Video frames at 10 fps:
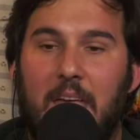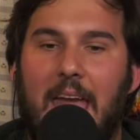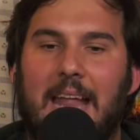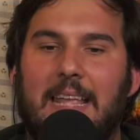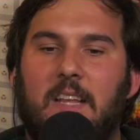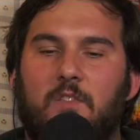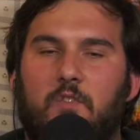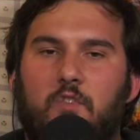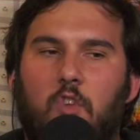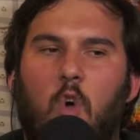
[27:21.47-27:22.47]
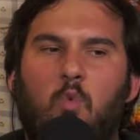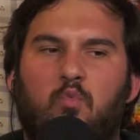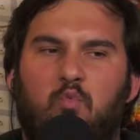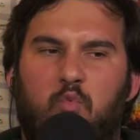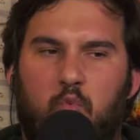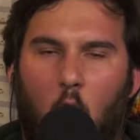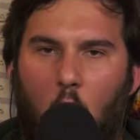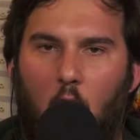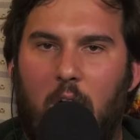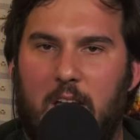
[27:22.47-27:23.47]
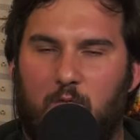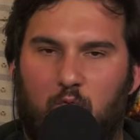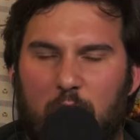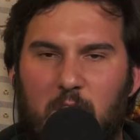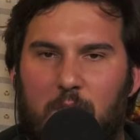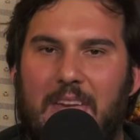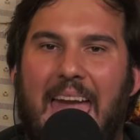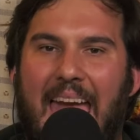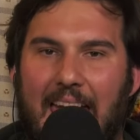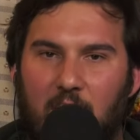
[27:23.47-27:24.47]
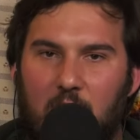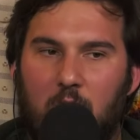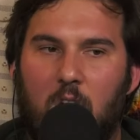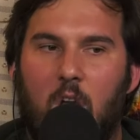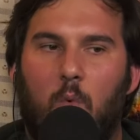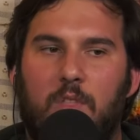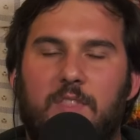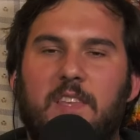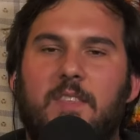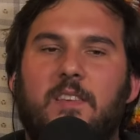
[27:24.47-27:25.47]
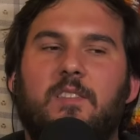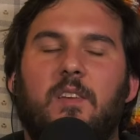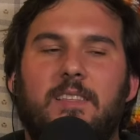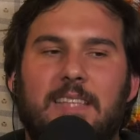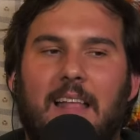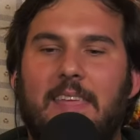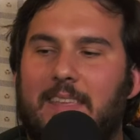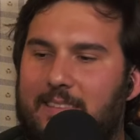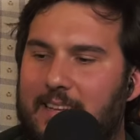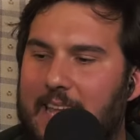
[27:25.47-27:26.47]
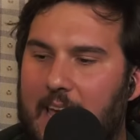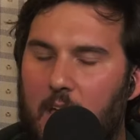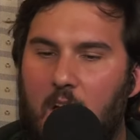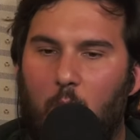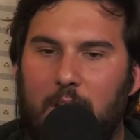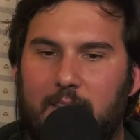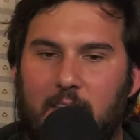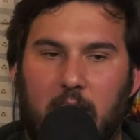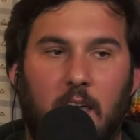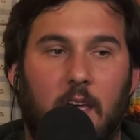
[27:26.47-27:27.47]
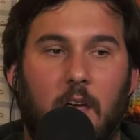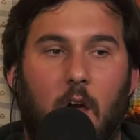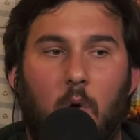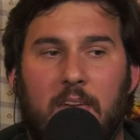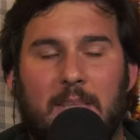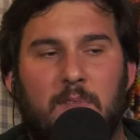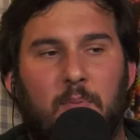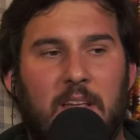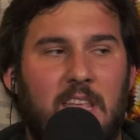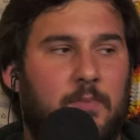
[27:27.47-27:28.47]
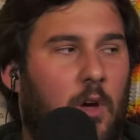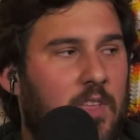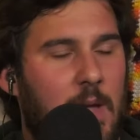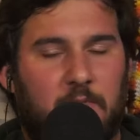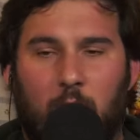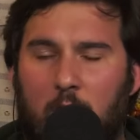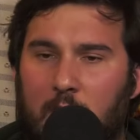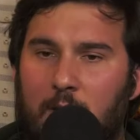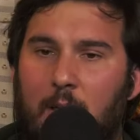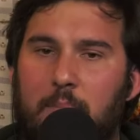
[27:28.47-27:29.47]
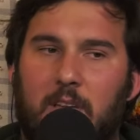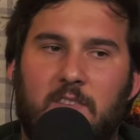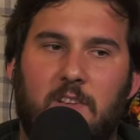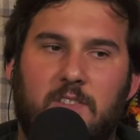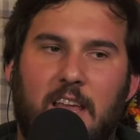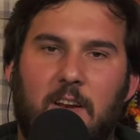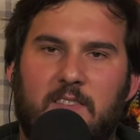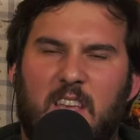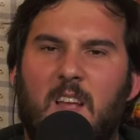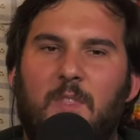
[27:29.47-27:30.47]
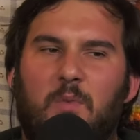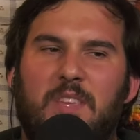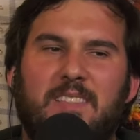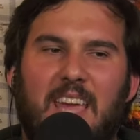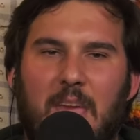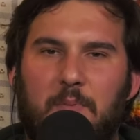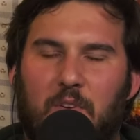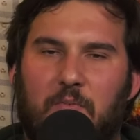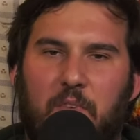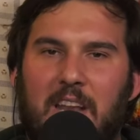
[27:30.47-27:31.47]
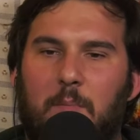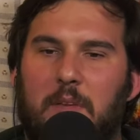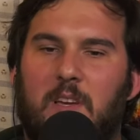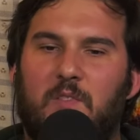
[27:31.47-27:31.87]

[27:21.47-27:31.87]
and it is so raw and real. The anger with because it's not like today when it's like, oh, Kingdom of the Planet of the Apes, all the apes are running around because they're scared. It's like, no, these apes are fighting because